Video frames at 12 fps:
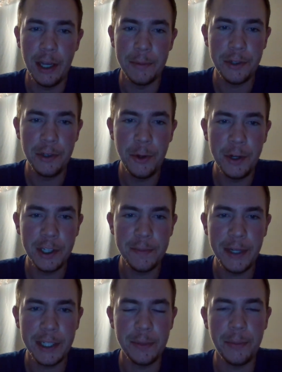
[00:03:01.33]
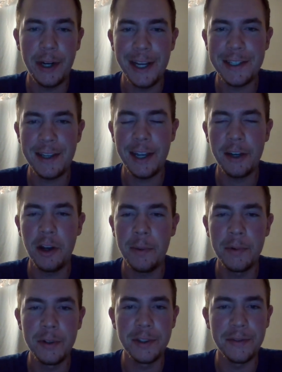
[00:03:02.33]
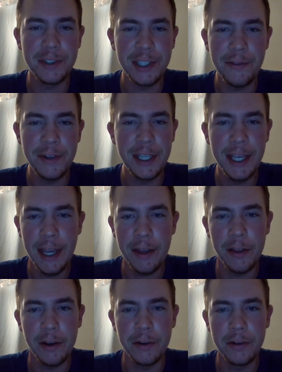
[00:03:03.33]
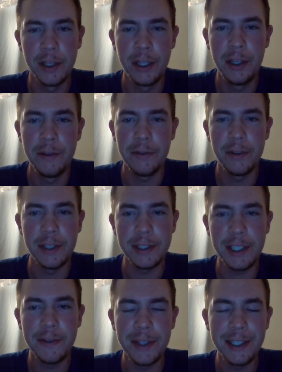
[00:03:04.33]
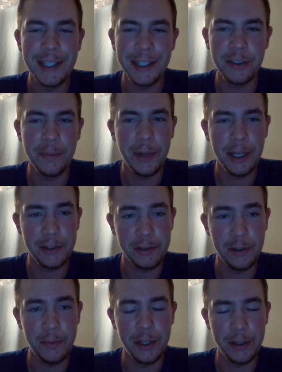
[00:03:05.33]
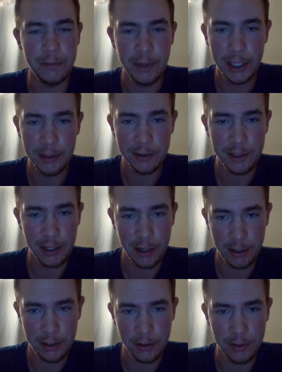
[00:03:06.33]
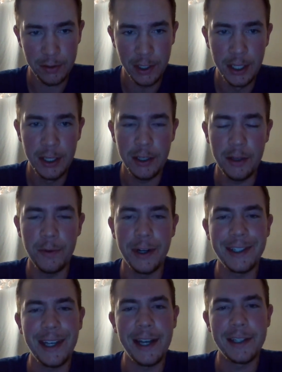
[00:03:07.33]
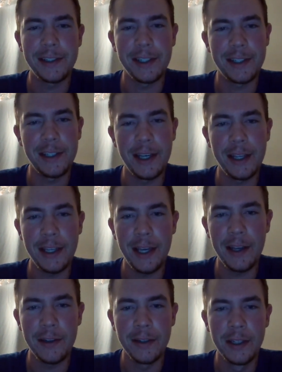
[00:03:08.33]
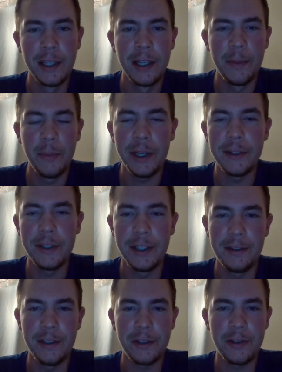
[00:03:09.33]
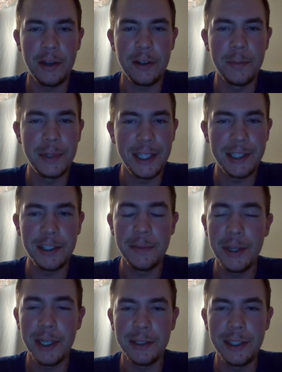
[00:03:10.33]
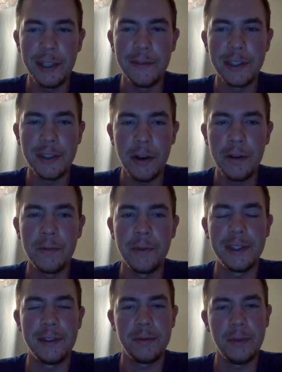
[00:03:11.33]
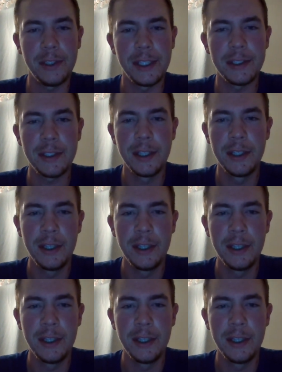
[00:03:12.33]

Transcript: I'm sure you can expect a price tag upwards of 70k though, for this, given that Desert Boss trim on the regular ZR2 can run as high as 68K. But this truck could potentially be in a league of its own once it's released.